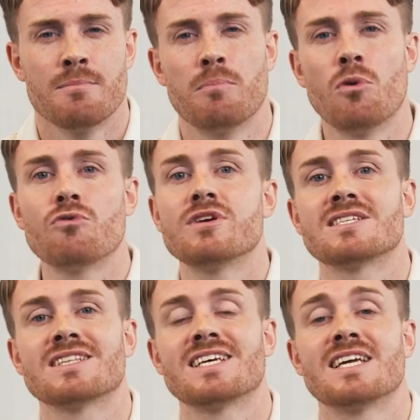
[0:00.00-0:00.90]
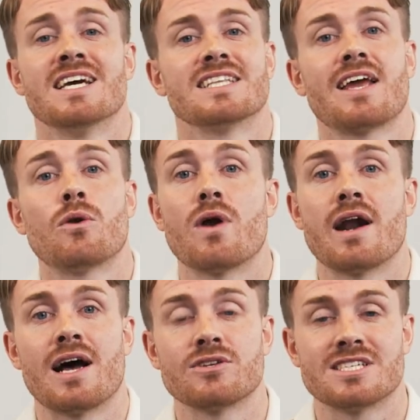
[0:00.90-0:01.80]
But more recently, data
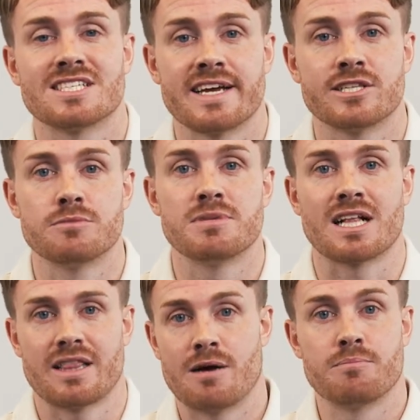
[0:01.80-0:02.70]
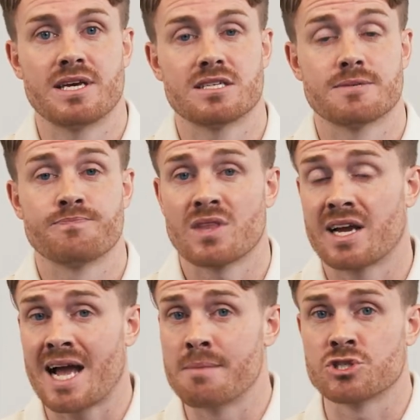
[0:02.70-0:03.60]
warehouses tend to be cloud based,
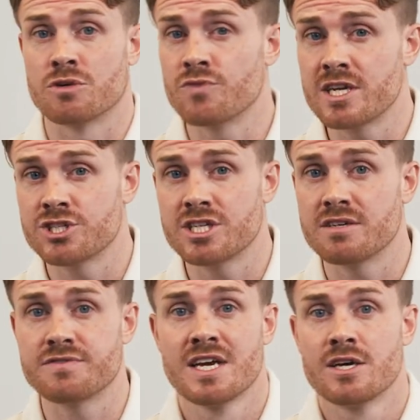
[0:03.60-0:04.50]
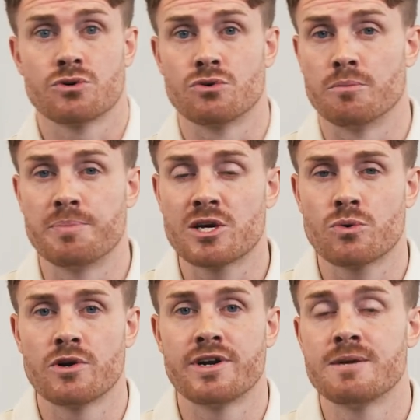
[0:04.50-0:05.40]
like Amazon Redshift, Google
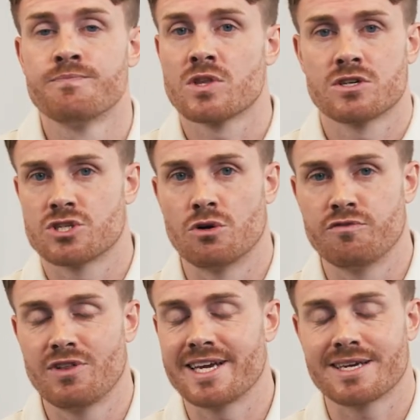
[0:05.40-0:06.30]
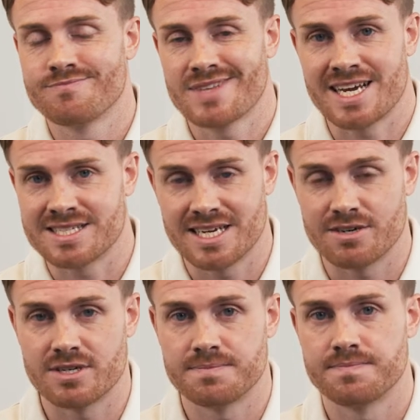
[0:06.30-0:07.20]
BigQuery, Snowflake,
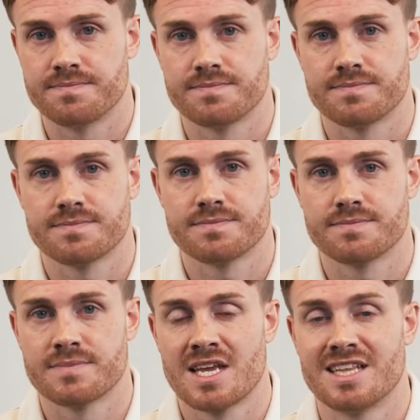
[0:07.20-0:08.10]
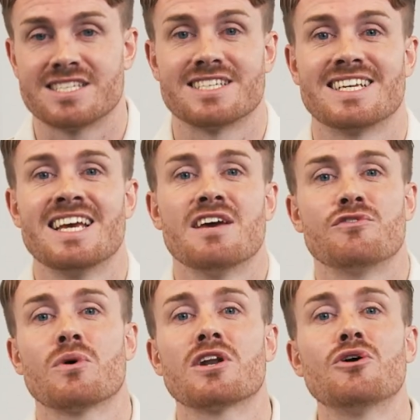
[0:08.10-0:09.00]
etc. Listen,
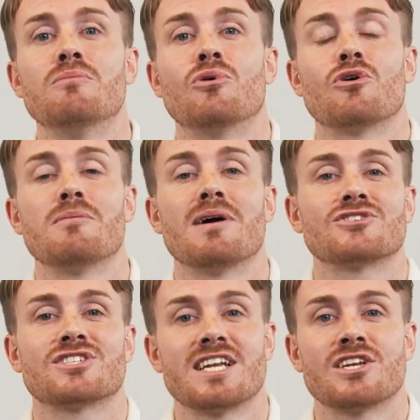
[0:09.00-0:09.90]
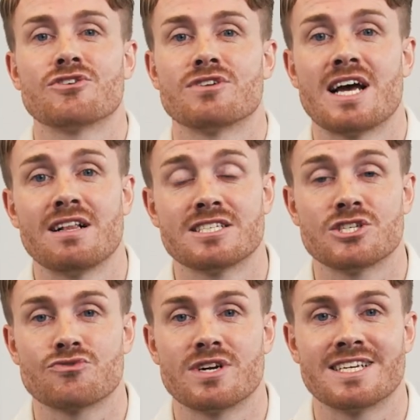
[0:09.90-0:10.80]
if you want to know more about sending your
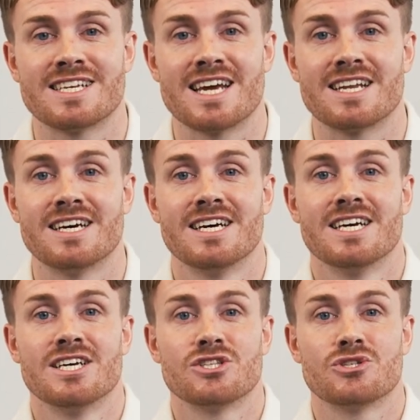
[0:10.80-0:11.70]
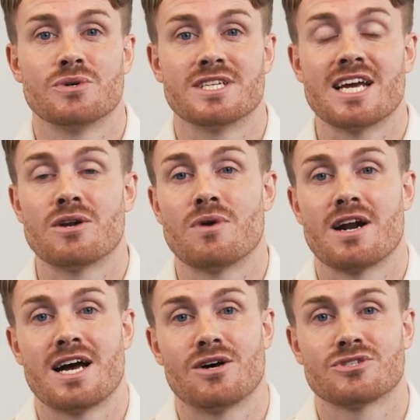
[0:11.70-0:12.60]
analysis ready data to a data
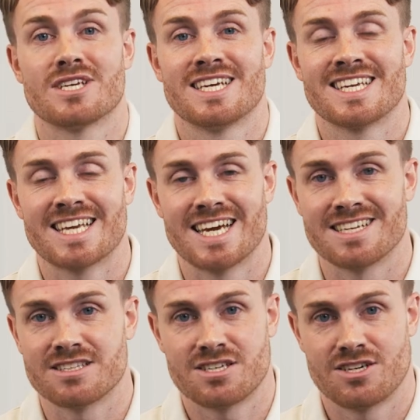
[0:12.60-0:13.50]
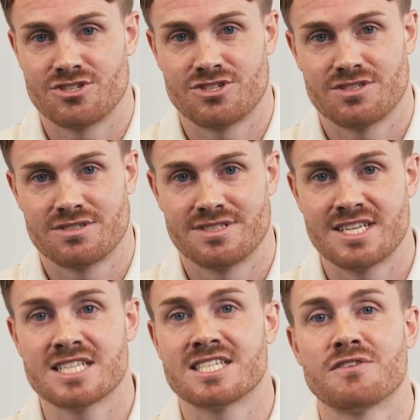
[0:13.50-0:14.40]
warehouse, get in touch.
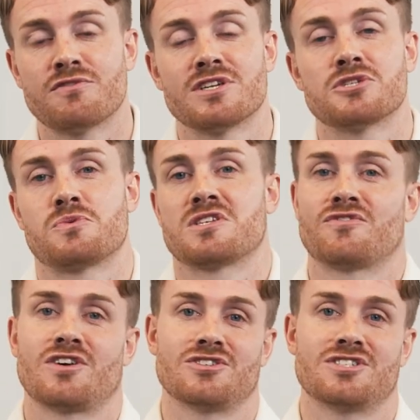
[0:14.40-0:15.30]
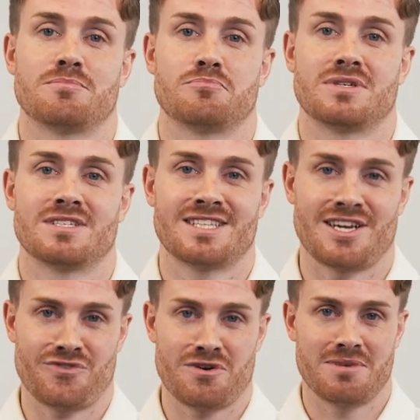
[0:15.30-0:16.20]
That's it for this week's funnel tip.
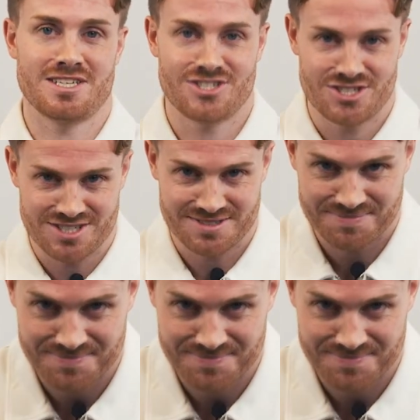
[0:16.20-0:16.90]
Thank you very much.